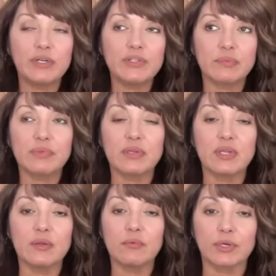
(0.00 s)
are some of the
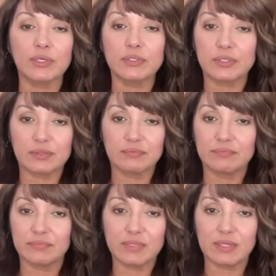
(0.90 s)
keywords
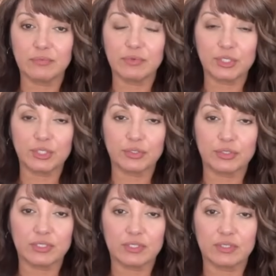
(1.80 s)
that we
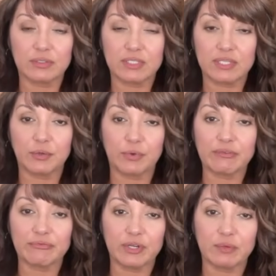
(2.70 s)
should uh, stay away
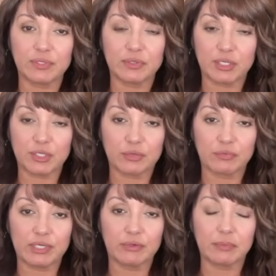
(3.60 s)
from to make sure
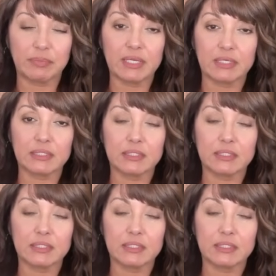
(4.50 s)
we don't get banned?